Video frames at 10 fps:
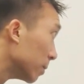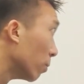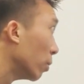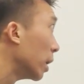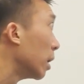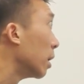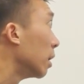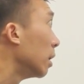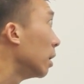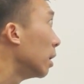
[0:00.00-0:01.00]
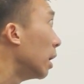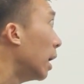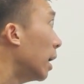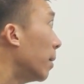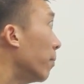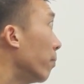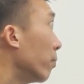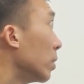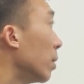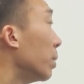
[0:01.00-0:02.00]
where
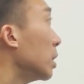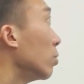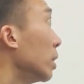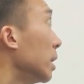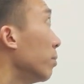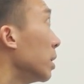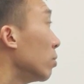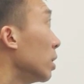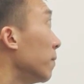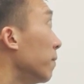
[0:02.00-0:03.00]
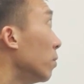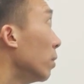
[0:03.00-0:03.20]
the between full